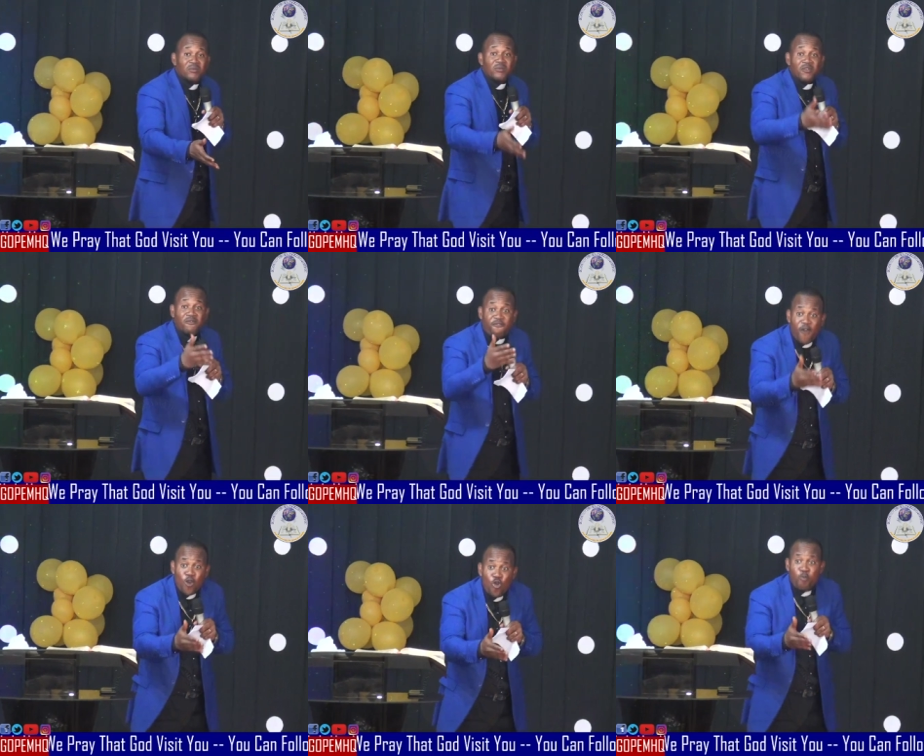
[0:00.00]

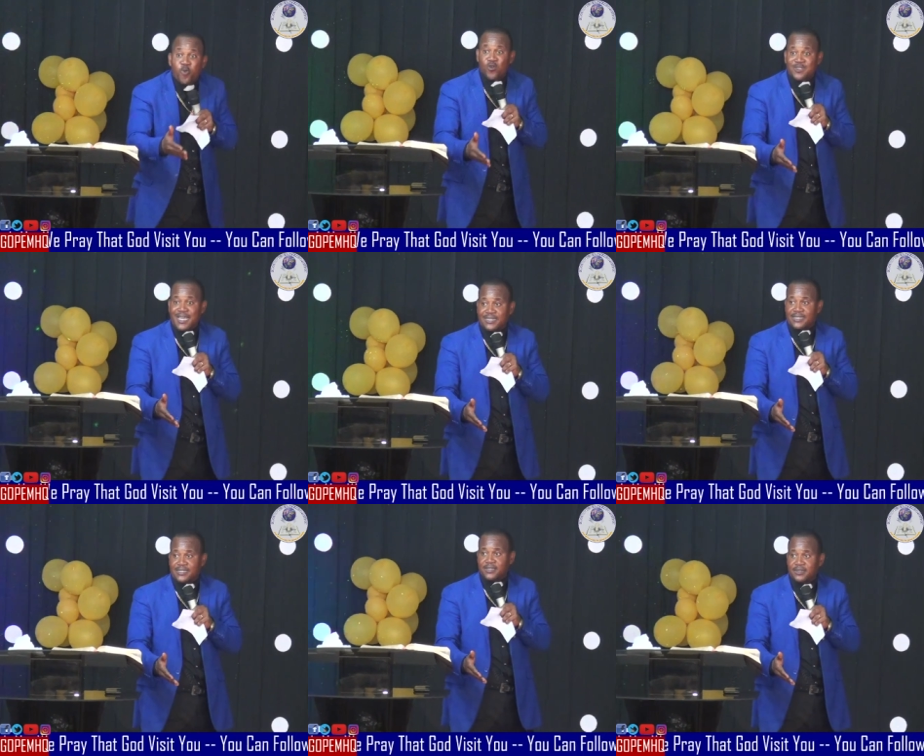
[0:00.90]
Follow process.
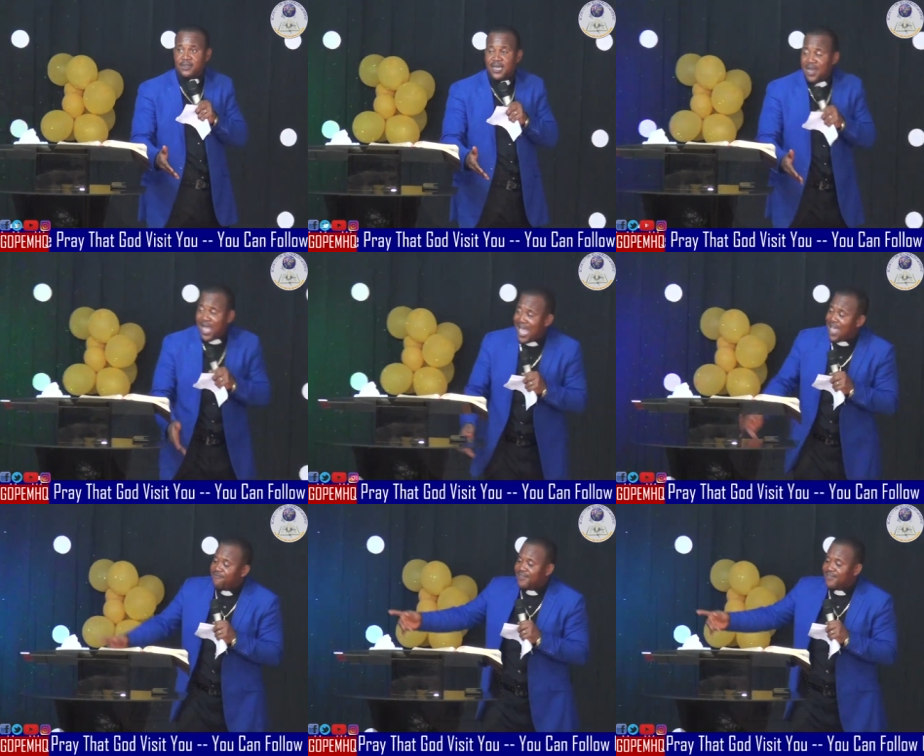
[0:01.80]
Now, after